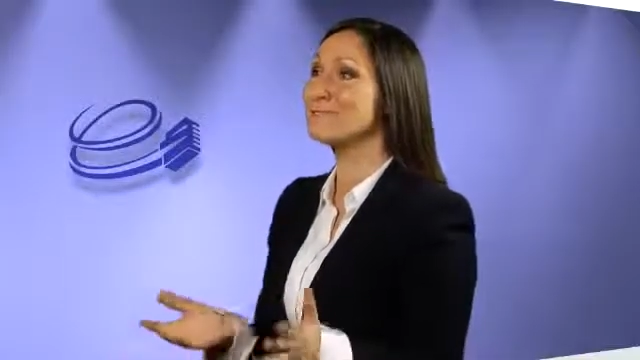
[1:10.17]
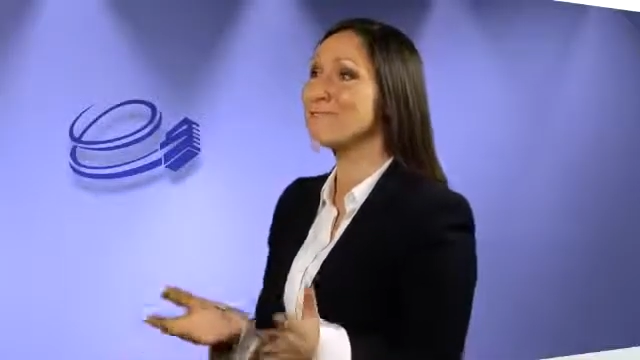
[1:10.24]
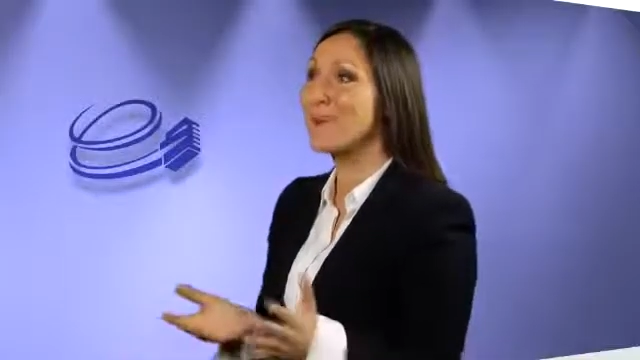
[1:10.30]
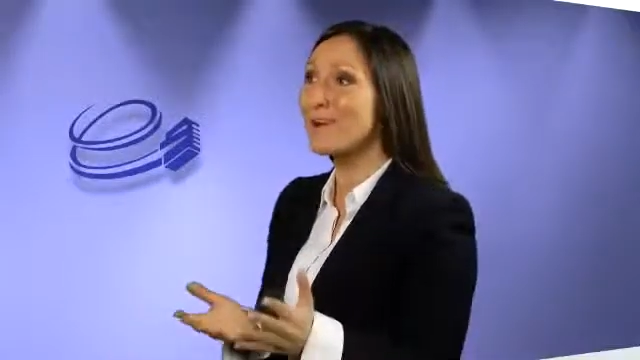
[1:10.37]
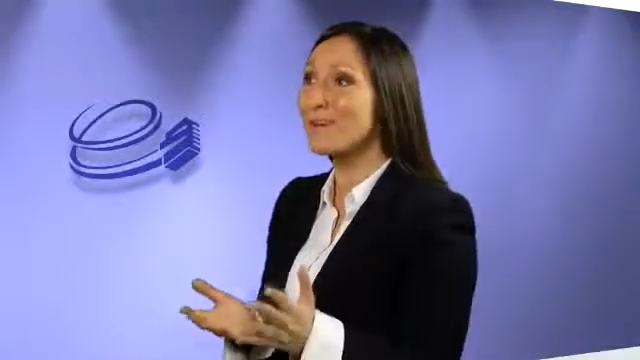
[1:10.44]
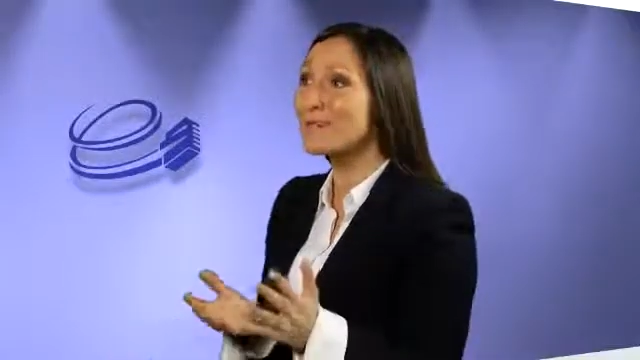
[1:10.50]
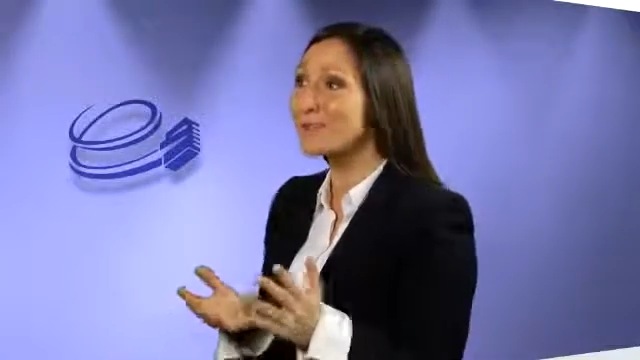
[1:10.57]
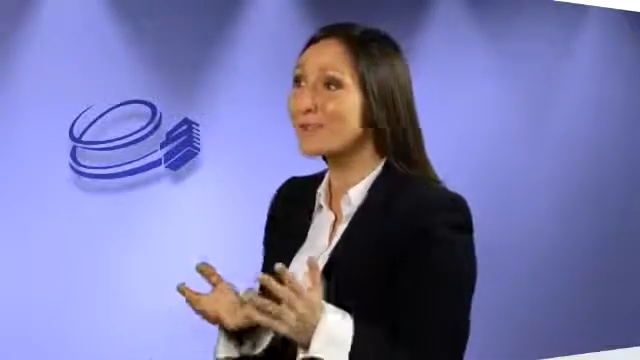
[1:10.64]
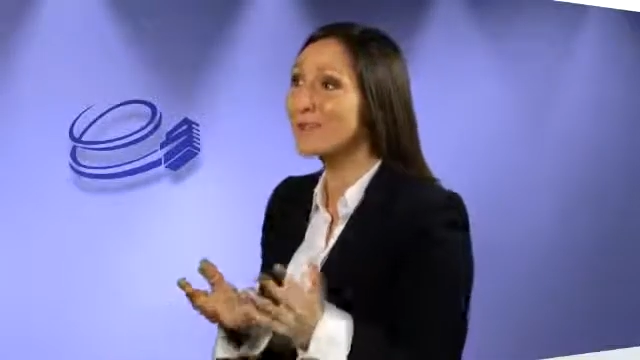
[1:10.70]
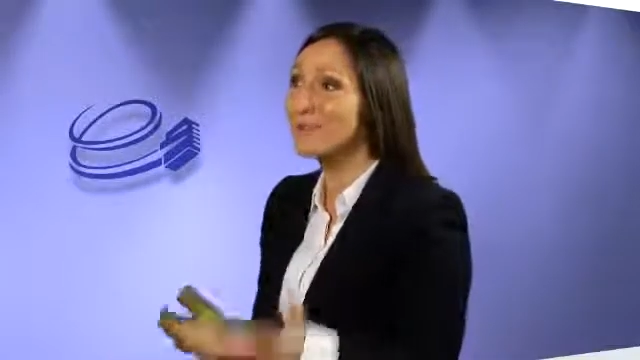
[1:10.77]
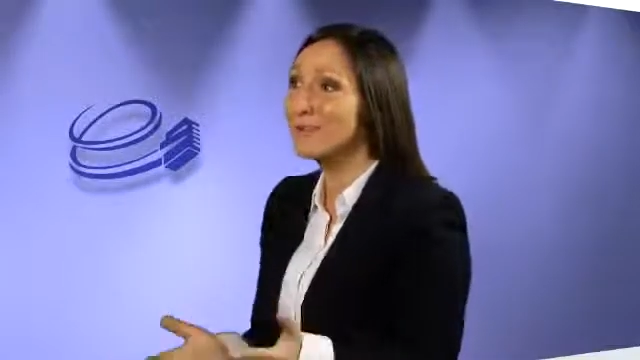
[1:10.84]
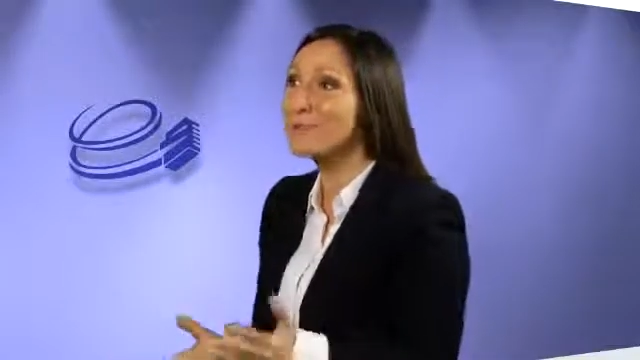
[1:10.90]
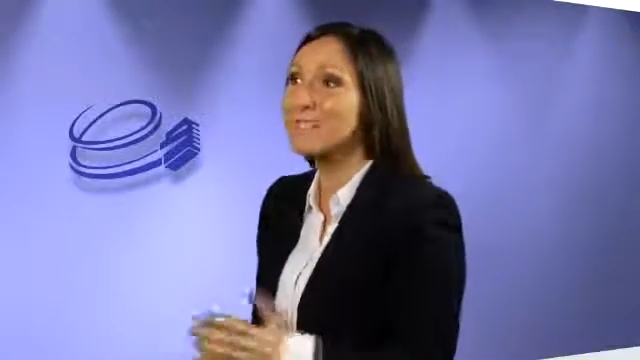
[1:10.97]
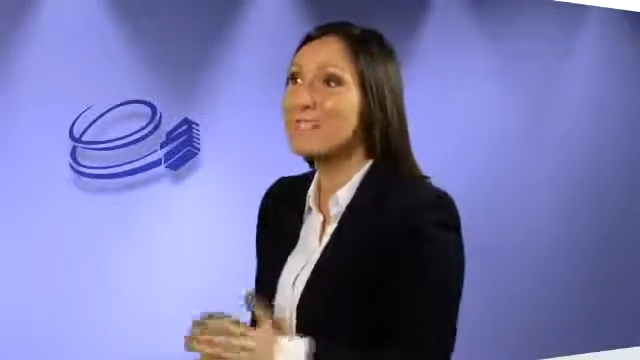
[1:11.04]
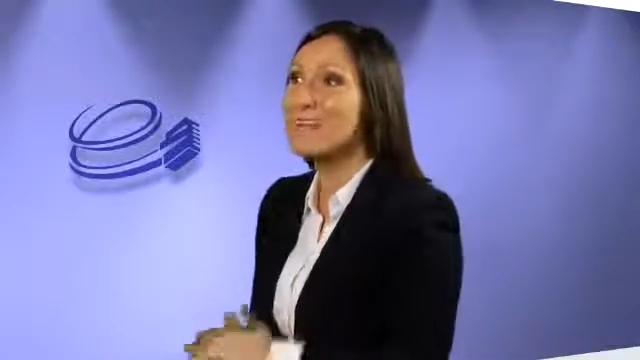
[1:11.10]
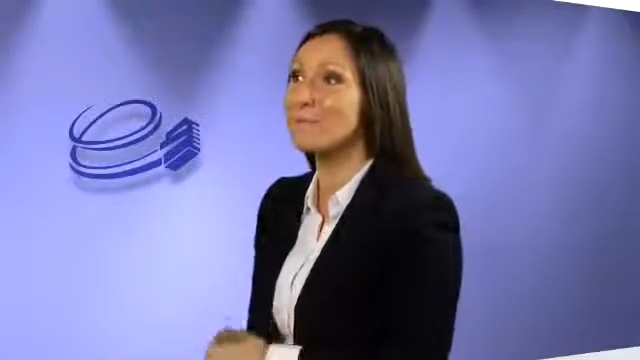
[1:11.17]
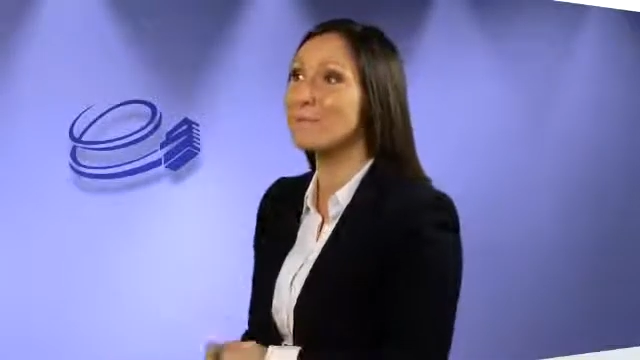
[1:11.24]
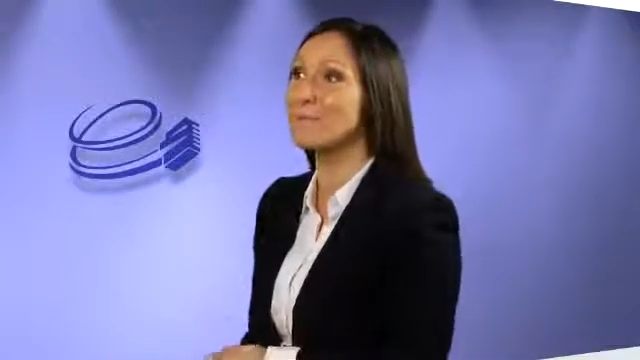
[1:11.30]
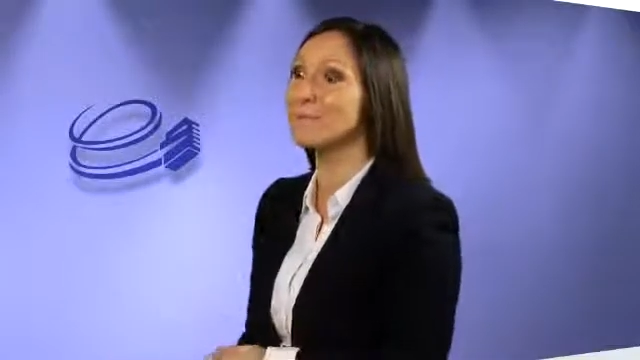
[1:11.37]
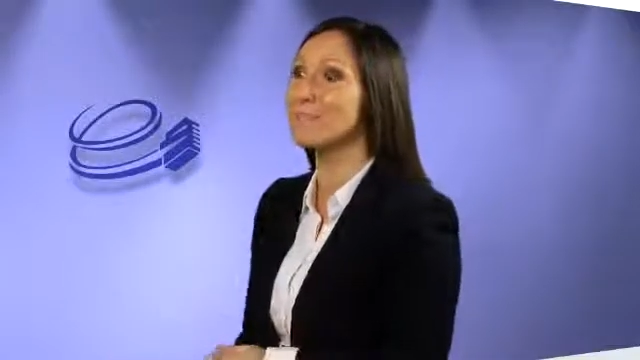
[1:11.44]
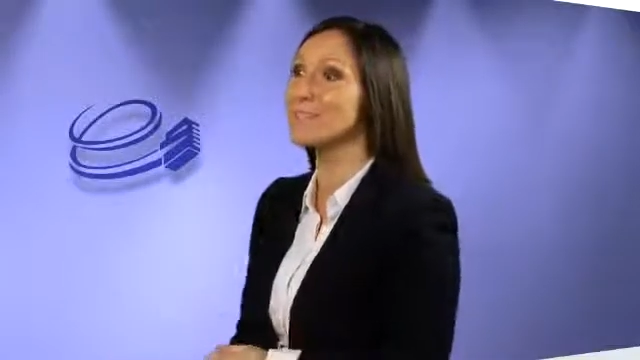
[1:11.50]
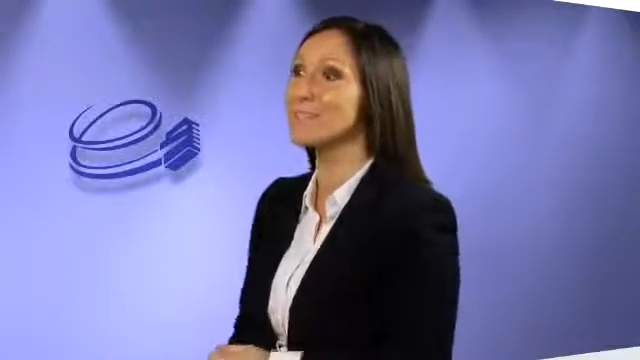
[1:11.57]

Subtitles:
rather not cable?